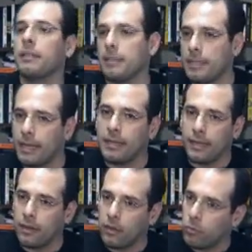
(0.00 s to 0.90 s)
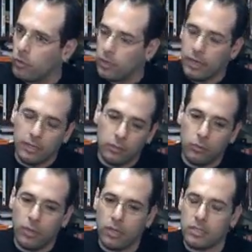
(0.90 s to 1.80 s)
The second Iraq war, the
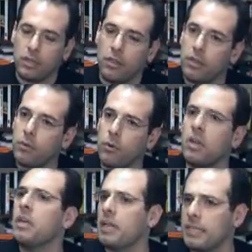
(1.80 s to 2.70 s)
2003 war,